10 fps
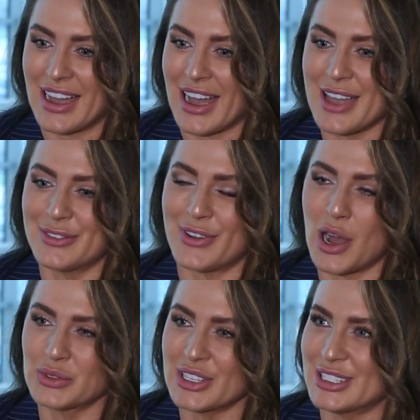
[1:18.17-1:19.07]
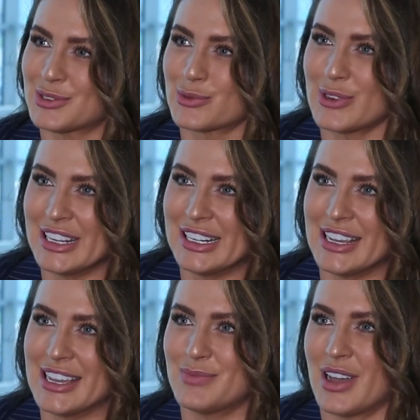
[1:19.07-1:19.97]
I found it
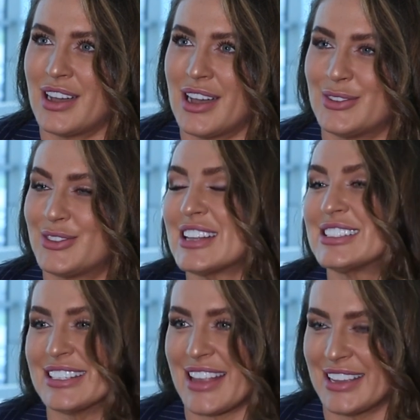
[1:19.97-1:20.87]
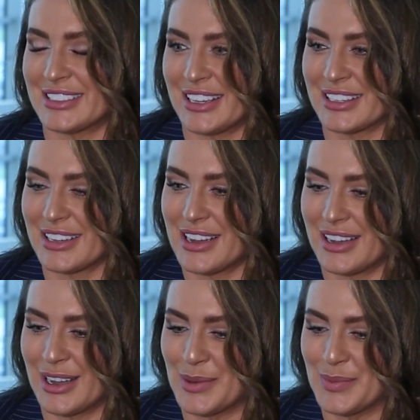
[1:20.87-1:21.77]
really fascinating.
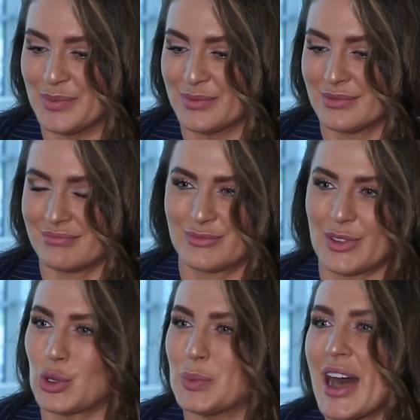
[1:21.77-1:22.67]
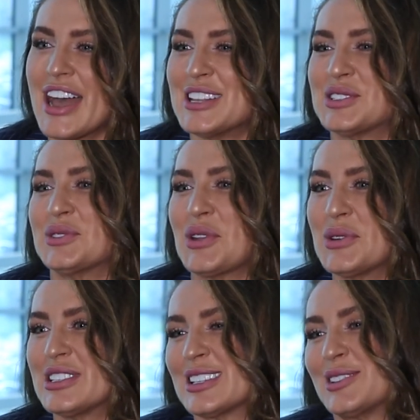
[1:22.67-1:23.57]
Dubai, as you
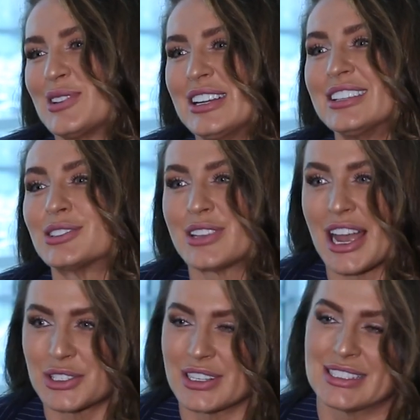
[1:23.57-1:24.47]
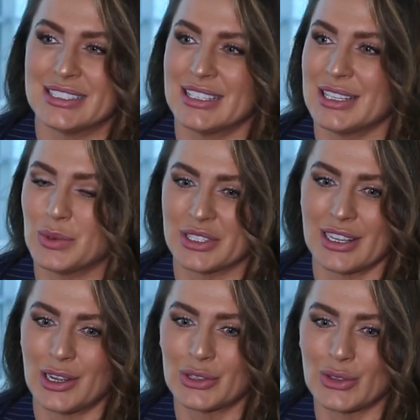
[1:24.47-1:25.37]
know, is a really international city with
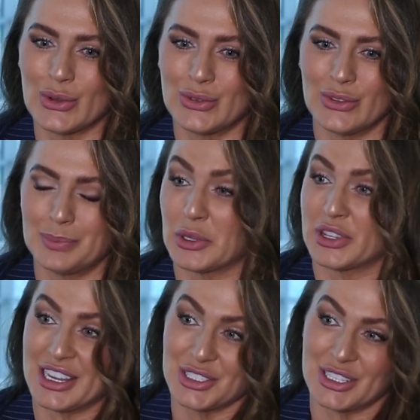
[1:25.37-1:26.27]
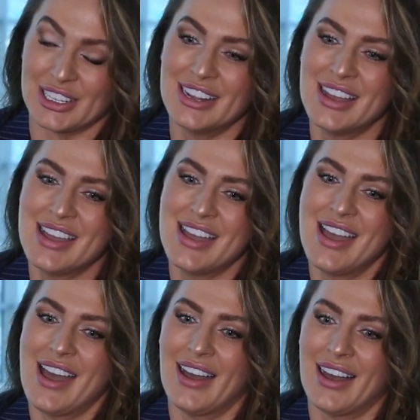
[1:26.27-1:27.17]
a lot of potential,
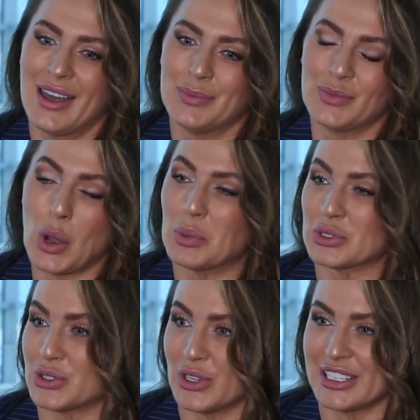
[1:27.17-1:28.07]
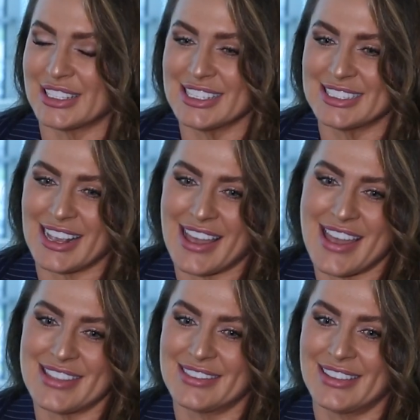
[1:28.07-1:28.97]
opportunities,
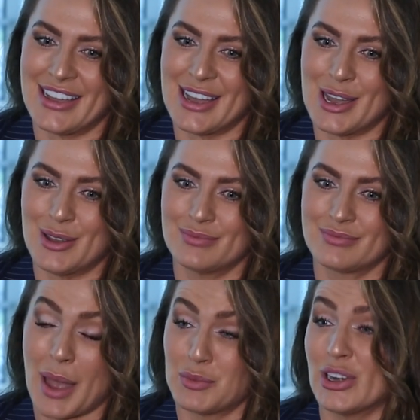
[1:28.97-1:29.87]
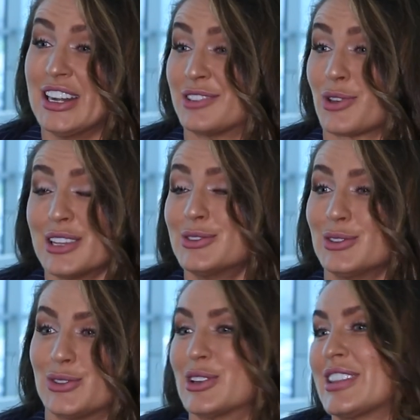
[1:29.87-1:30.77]
and I'm really
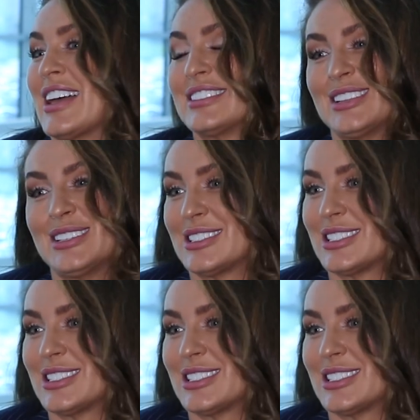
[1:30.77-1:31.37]
grateful for that.